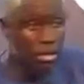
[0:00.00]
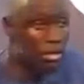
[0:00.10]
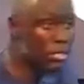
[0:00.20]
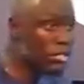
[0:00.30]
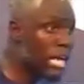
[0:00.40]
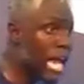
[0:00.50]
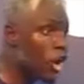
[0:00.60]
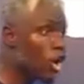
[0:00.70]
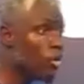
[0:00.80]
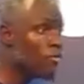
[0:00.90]
This year,
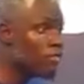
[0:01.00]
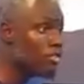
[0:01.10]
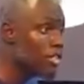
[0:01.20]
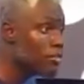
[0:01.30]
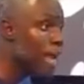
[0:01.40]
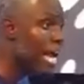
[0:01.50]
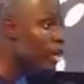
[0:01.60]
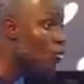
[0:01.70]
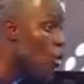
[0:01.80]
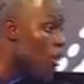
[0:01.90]
God will visit men
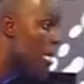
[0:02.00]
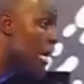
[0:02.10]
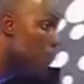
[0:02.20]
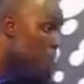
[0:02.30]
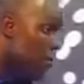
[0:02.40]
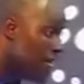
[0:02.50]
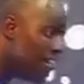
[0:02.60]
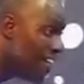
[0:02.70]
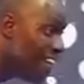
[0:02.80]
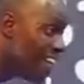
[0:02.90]
and warn
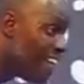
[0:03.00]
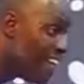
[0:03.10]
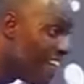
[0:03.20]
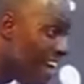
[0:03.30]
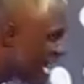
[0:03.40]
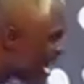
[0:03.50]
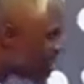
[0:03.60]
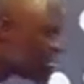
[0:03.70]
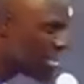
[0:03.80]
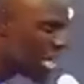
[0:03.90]
them. I
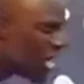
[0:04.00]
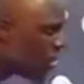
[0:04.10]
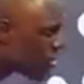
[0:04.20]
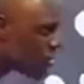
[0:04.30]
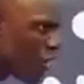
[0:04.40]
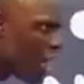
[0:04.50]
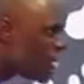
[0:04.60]
am jealous for my